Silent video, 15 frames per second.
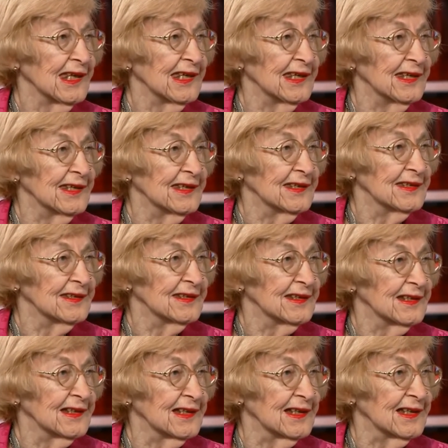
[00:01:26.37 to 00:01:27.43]

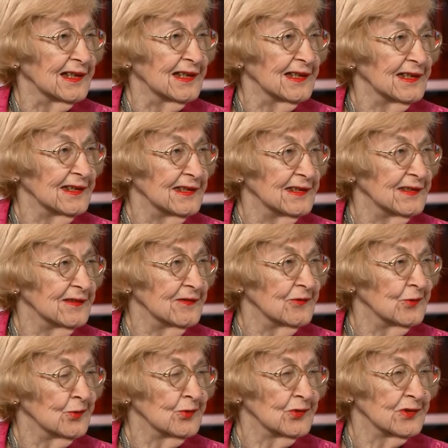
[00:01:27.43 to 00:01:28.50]
and I
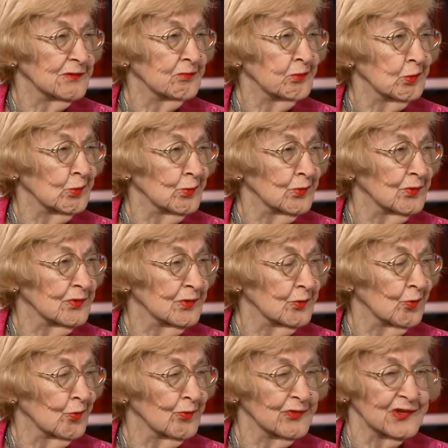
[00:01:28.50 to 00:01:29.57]
used to pore
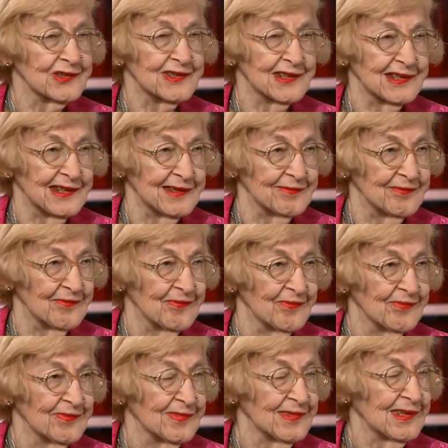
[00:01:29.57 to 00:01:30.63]
over that
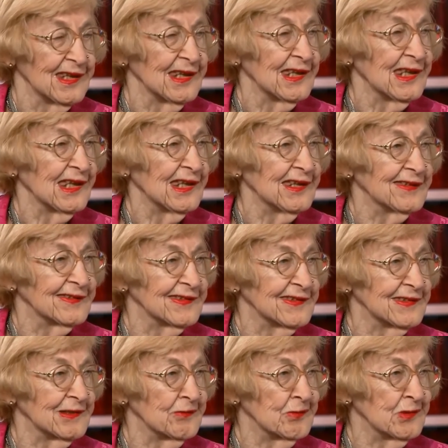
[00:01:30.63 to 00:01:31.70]
and see